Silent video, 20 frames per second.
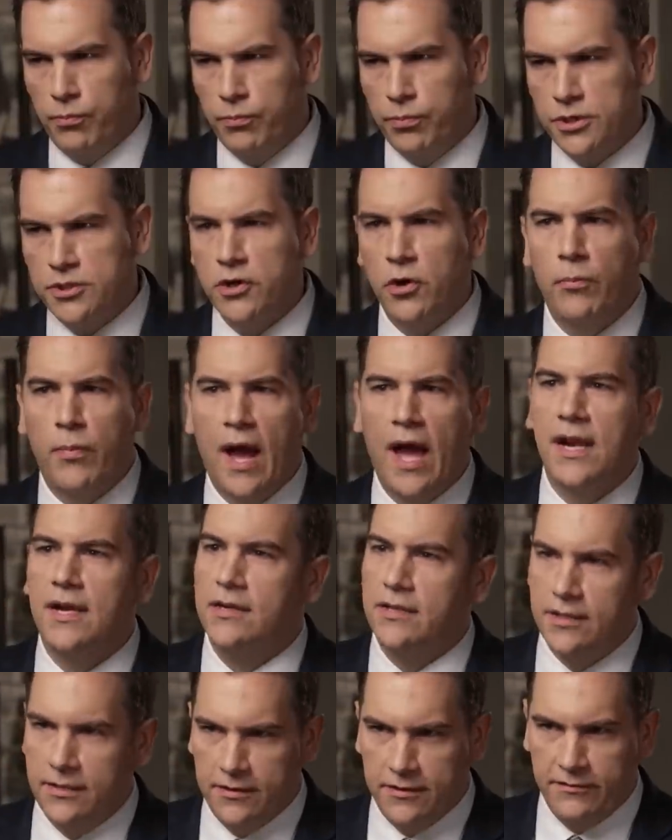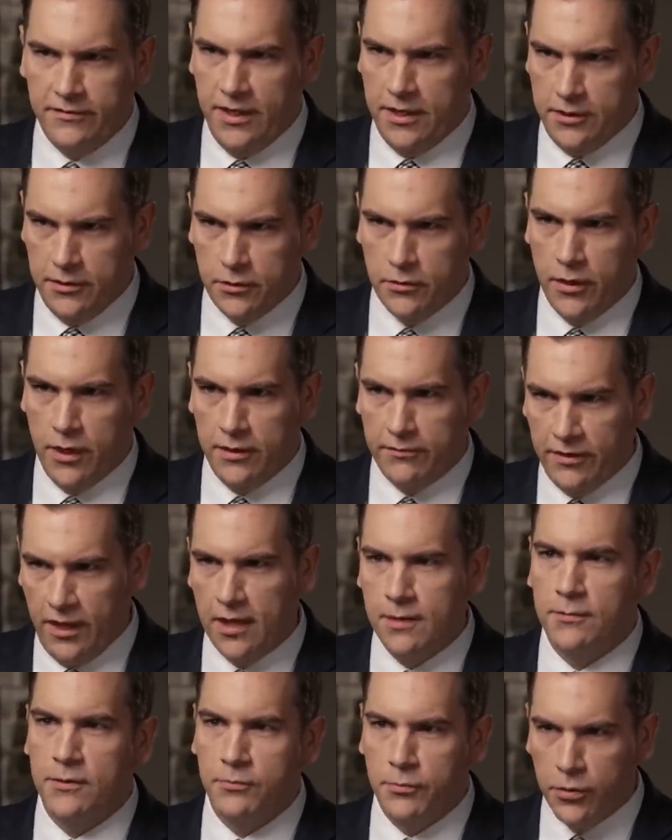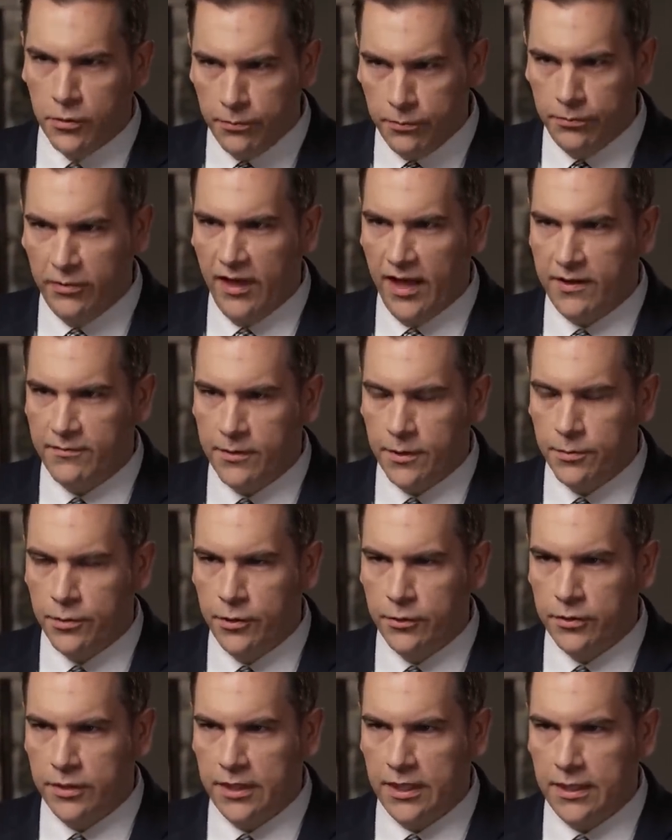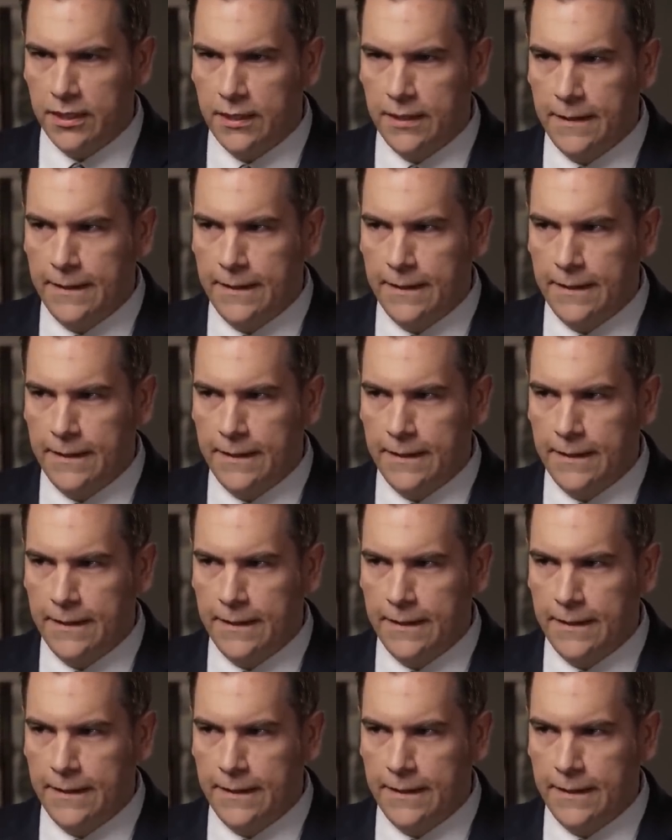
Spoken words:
But Joe Biden didn't invade Ukraine. Vladimir Putin did.